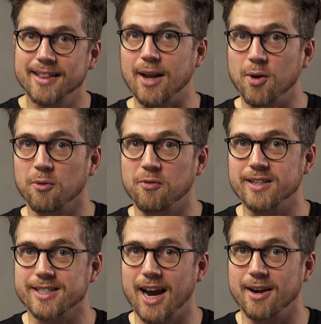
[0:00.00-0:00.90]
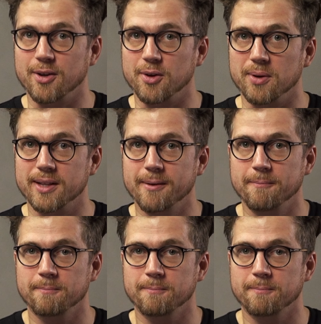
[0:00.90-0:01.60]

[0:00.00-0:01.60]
they don't feel scared to do it.